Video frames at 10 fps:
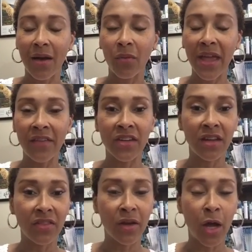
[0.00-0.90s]
we have
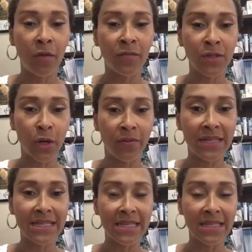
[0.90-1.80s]
another
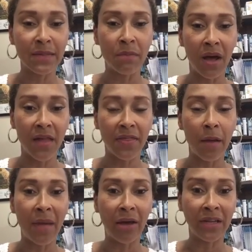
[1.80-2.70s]
observance this month
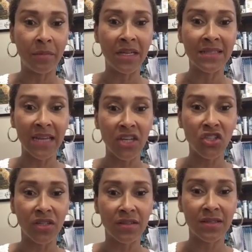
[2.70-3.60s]
about
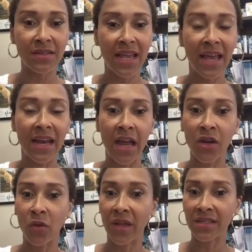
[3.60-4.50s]
immunizations. And I
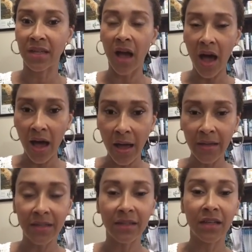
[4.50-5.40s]
know that's a
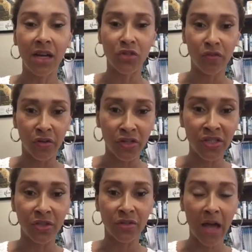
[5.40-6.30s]
hot,
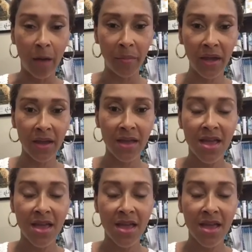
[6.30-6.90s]
controversial topic.